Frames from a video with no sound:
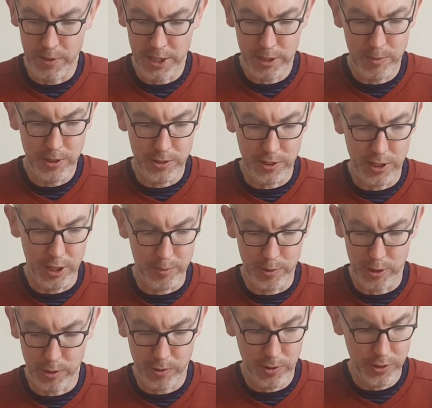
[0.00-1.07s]
another piece of
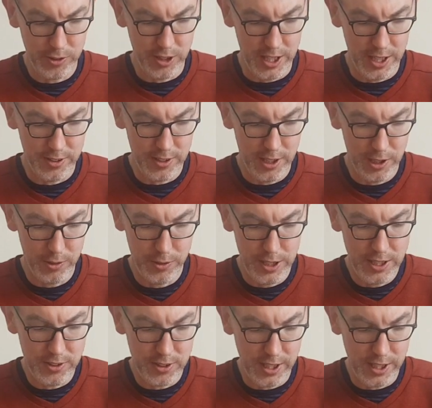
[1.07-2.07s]
cardboard across here to hold these